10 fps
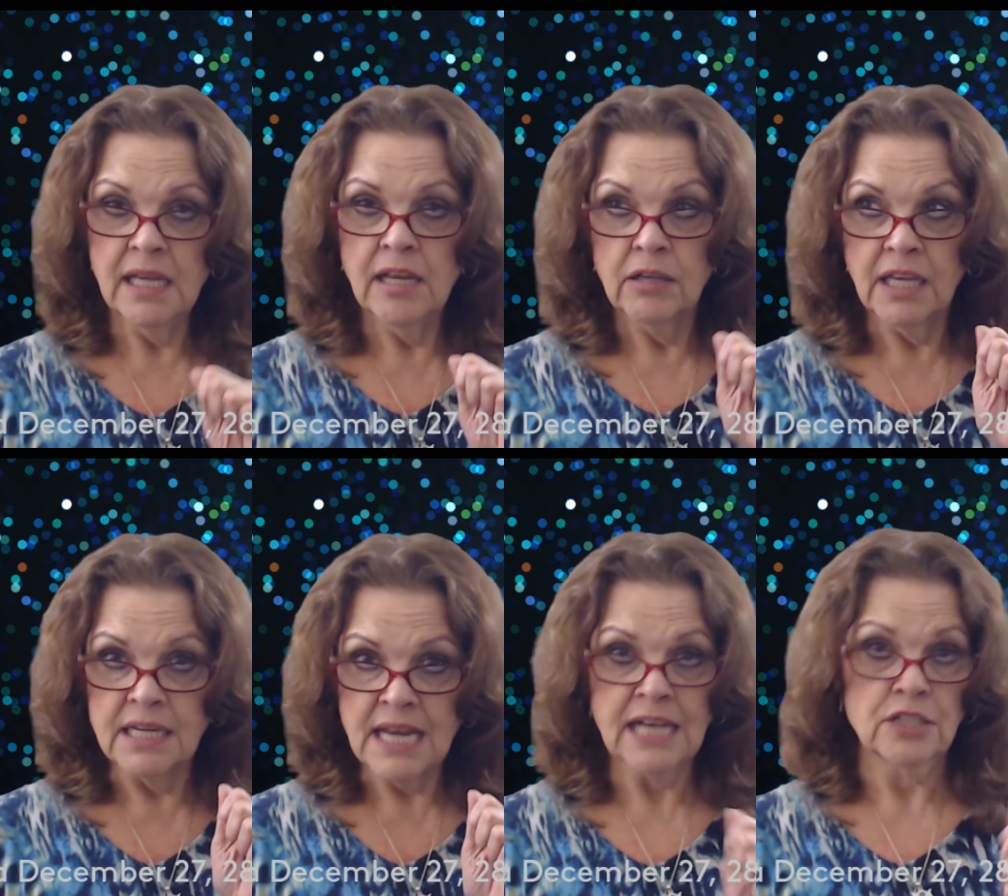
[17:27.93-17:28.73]

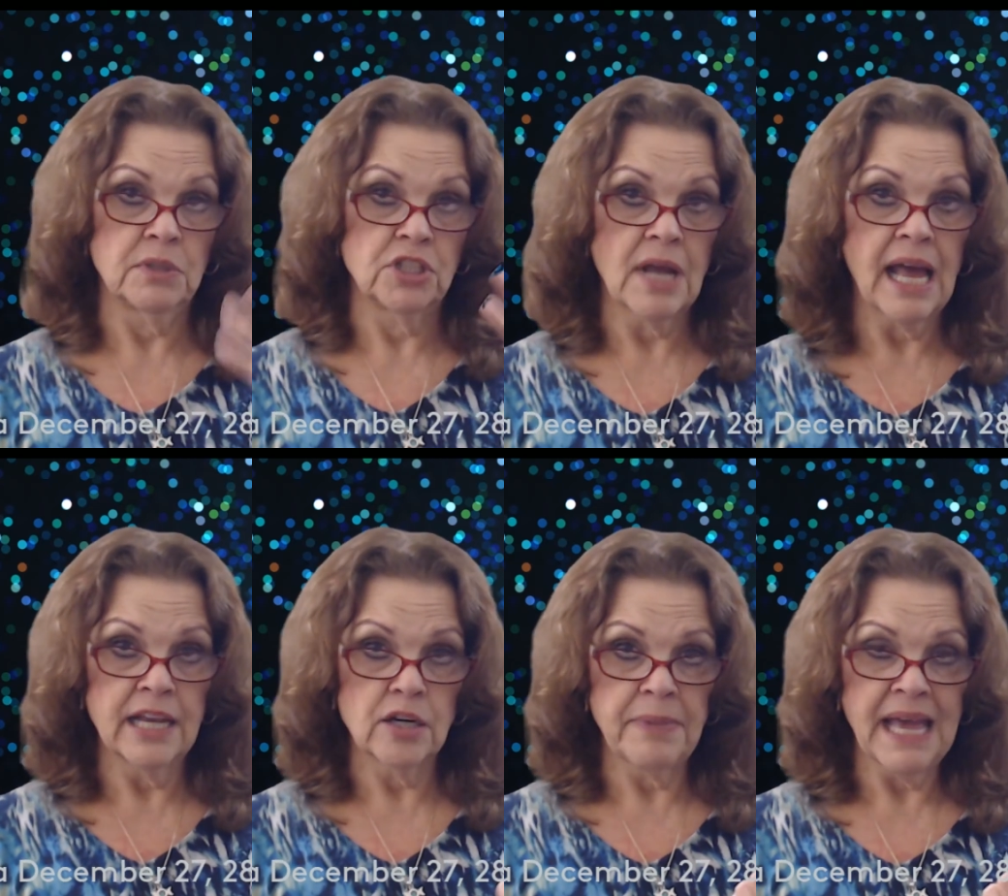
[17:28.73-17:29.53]
Connect with your higher
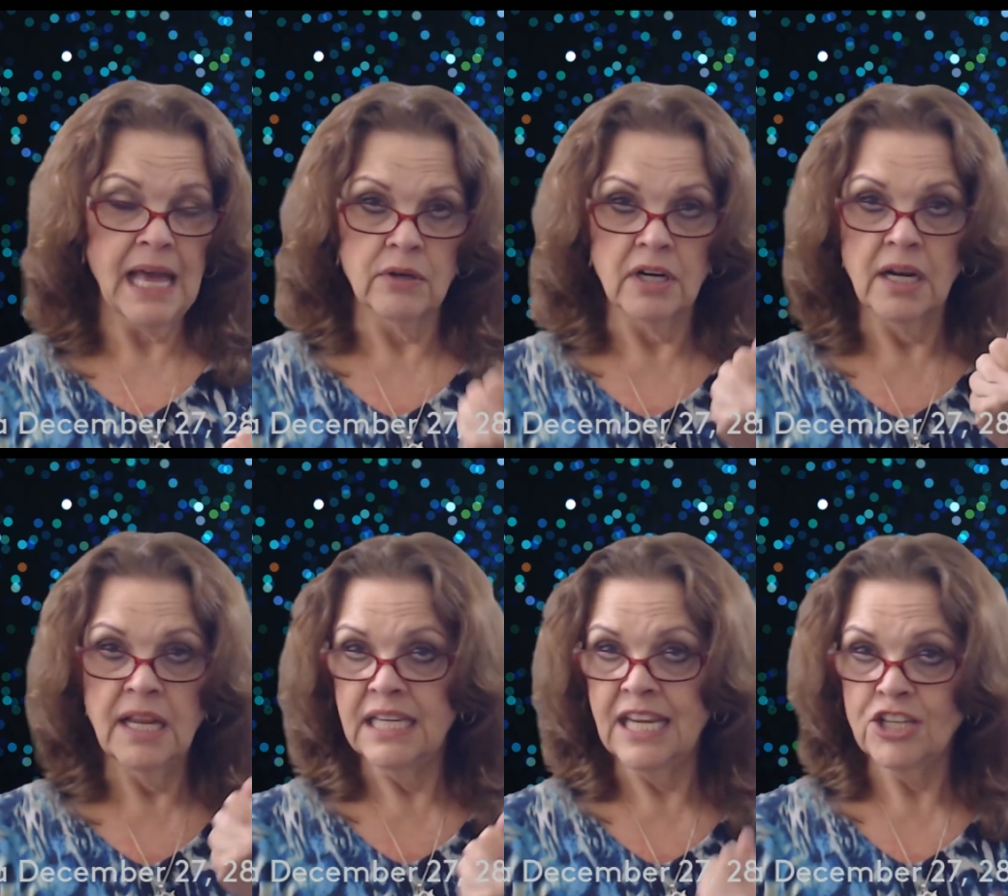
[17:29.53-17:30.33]
power.
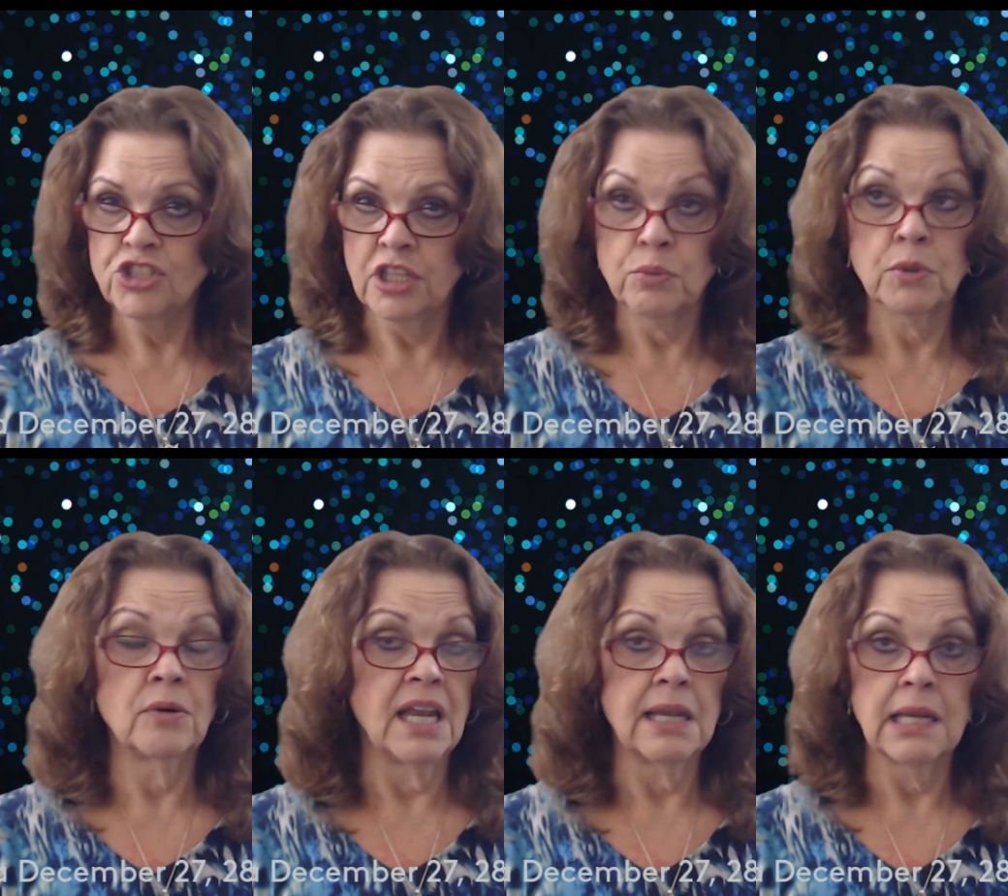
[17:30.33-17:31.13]
Get you through a
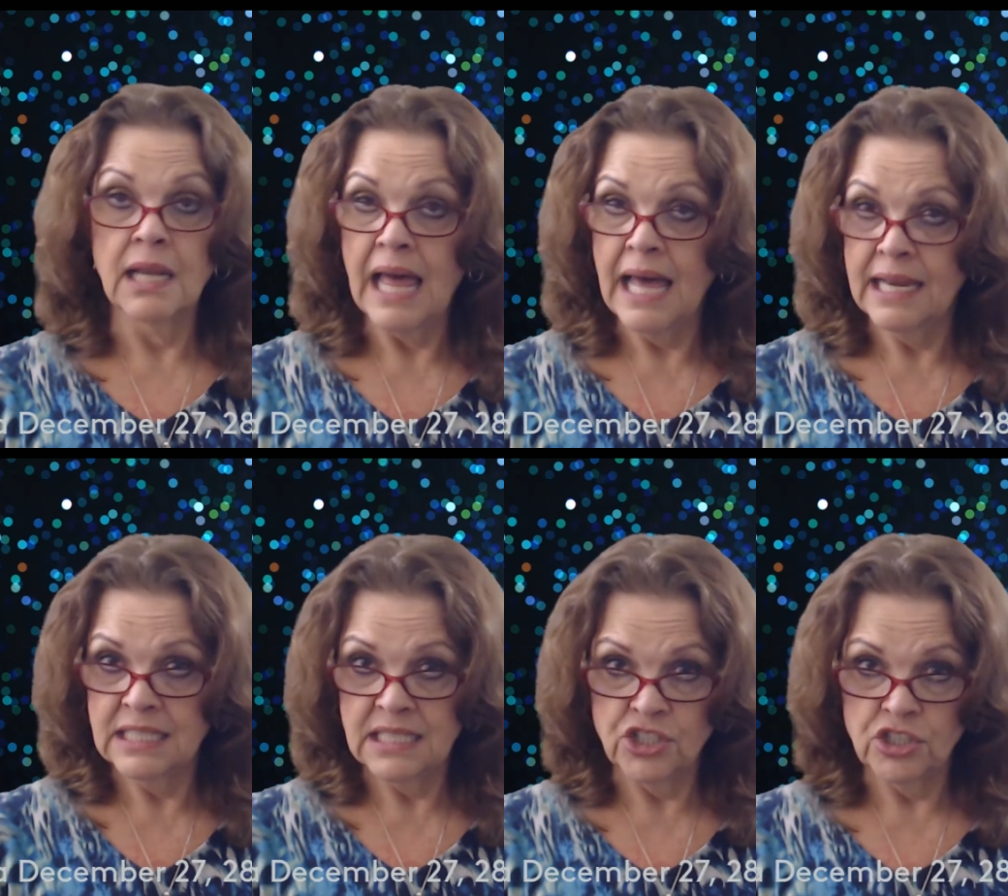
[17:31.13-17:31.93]
lot of
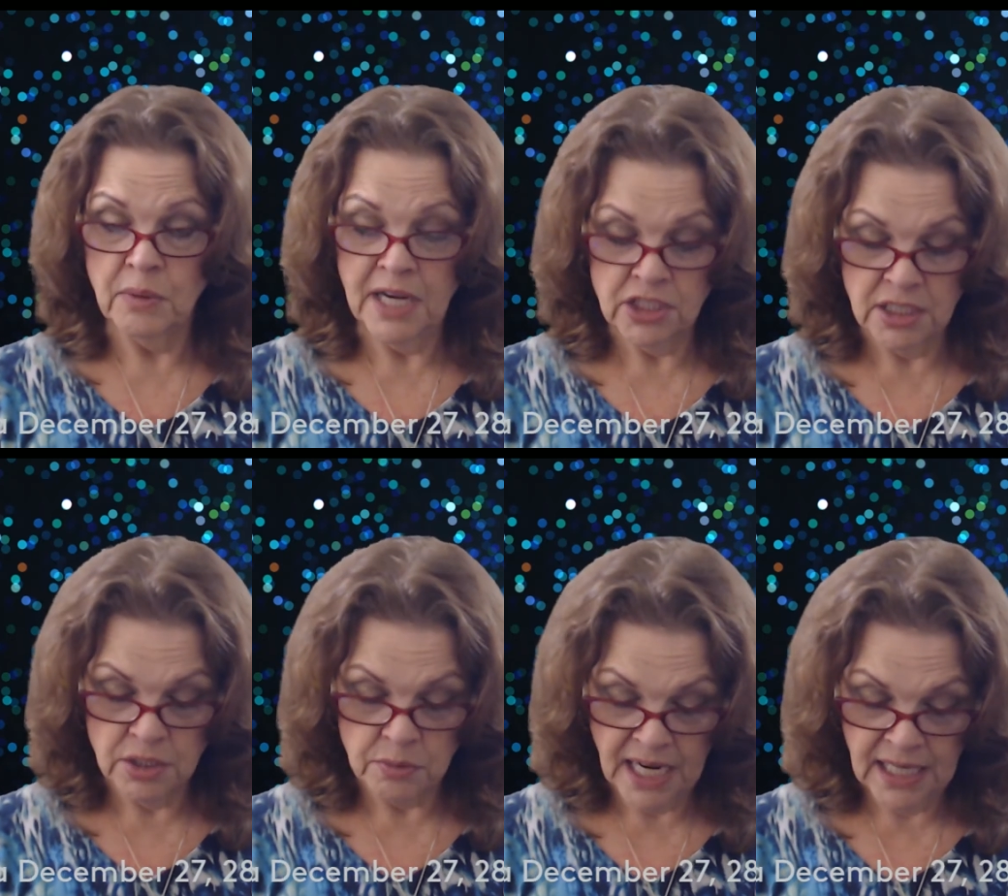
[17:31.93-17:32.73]
situations
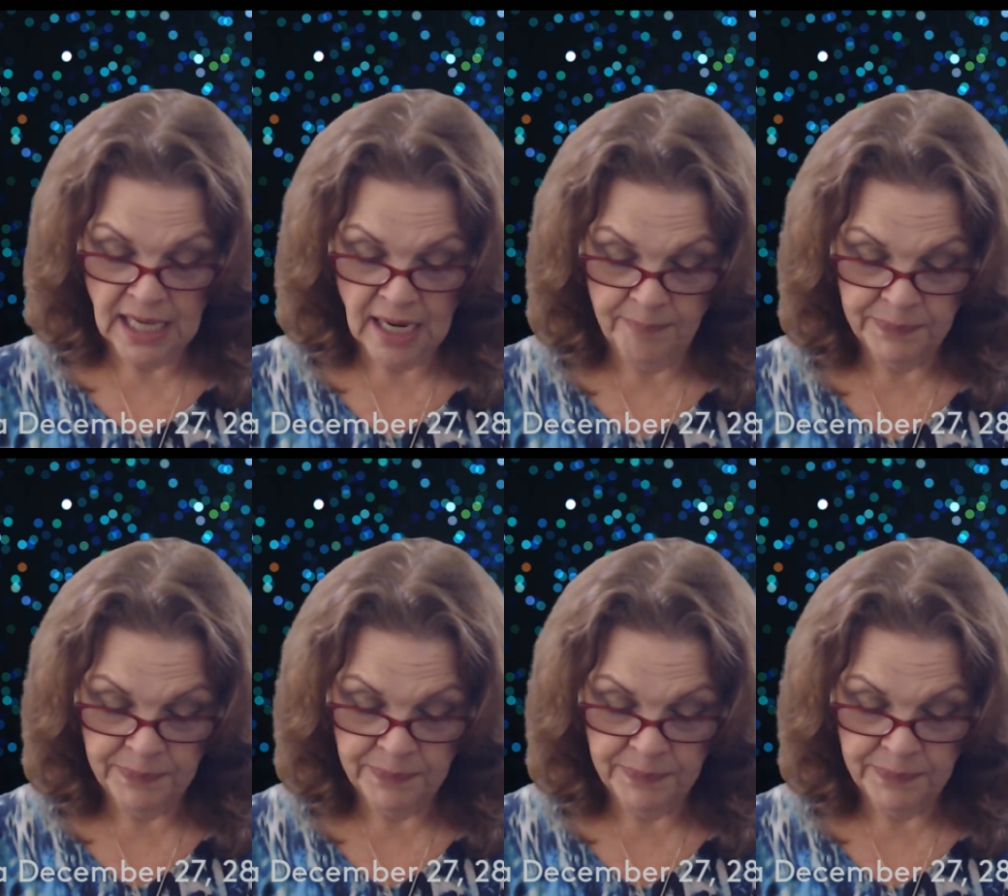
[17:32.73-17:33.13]
right now.